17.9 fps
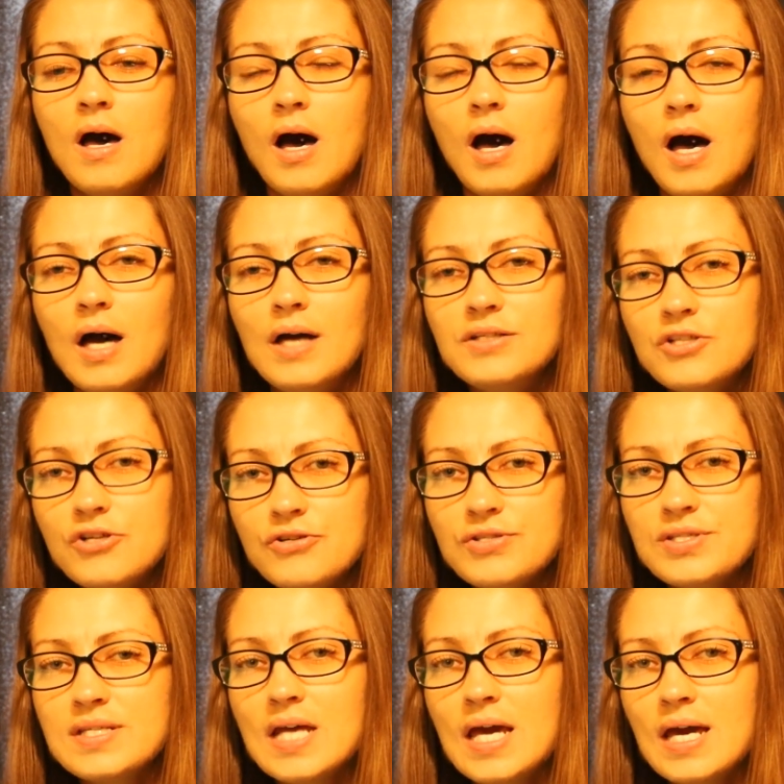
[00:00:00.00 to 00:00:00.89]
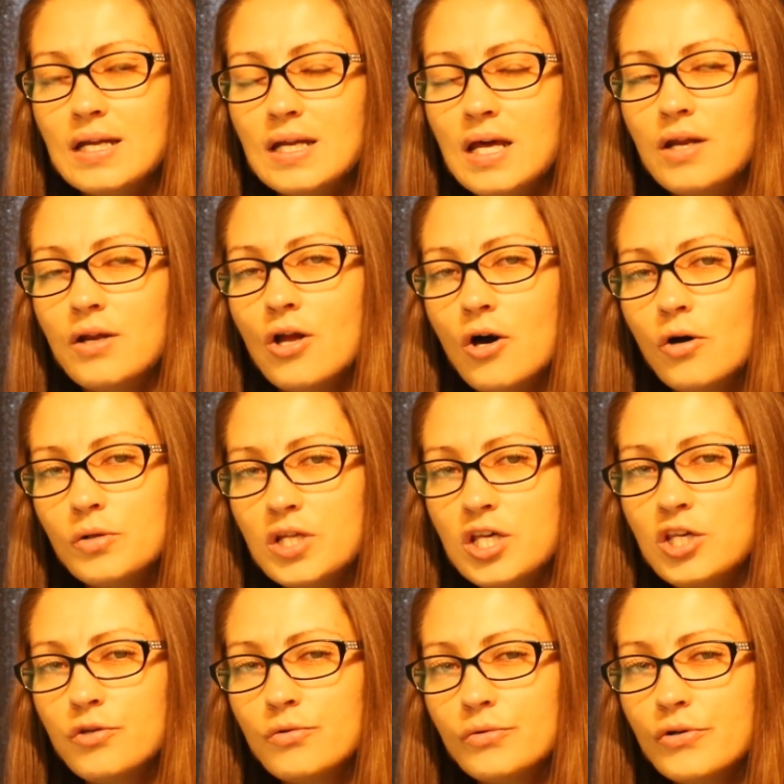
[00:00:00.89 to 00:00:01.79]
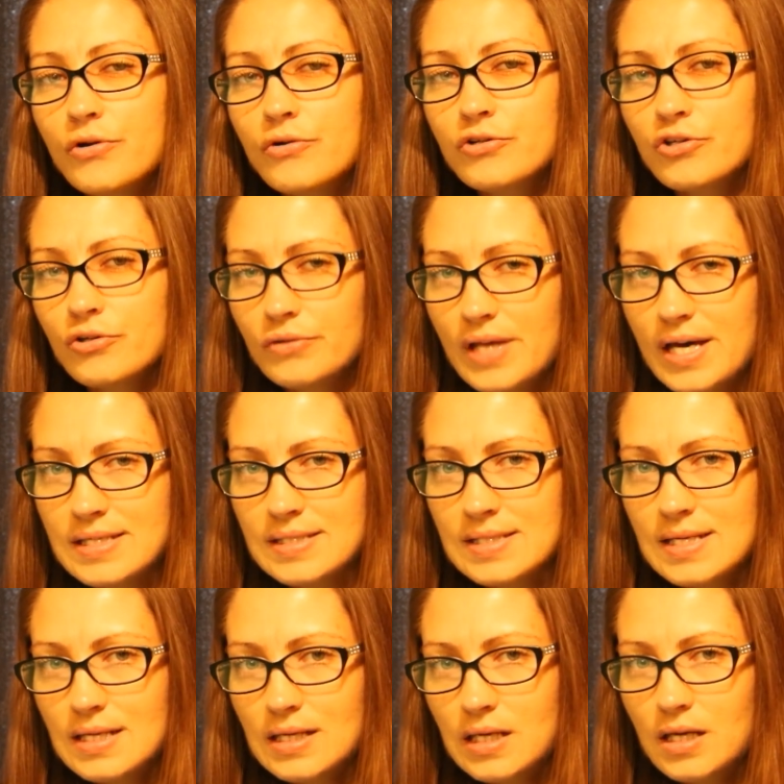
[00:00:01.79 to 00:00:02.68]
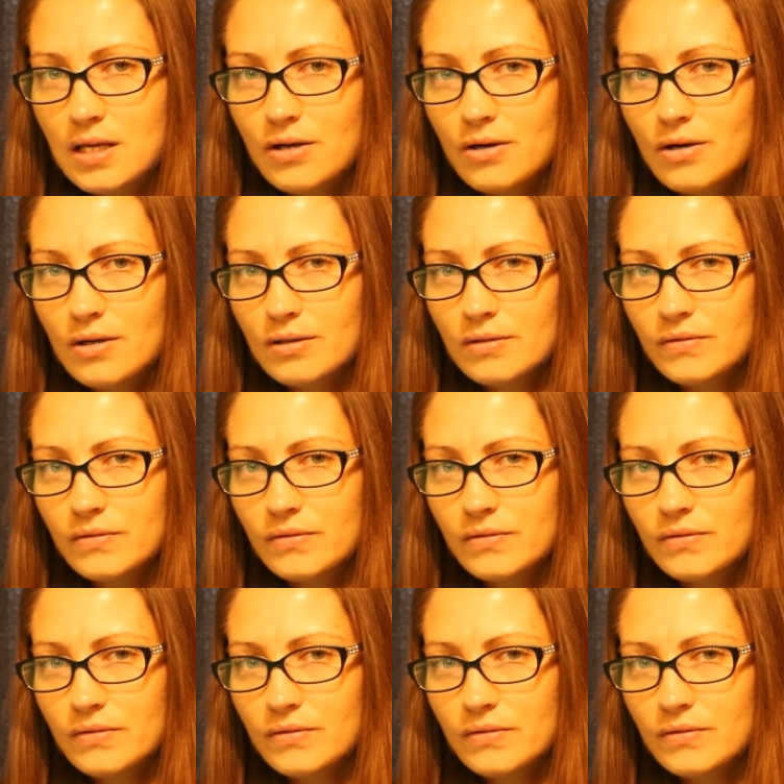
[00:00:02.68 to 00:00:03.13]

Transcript: understand and know that you learned your lesson here.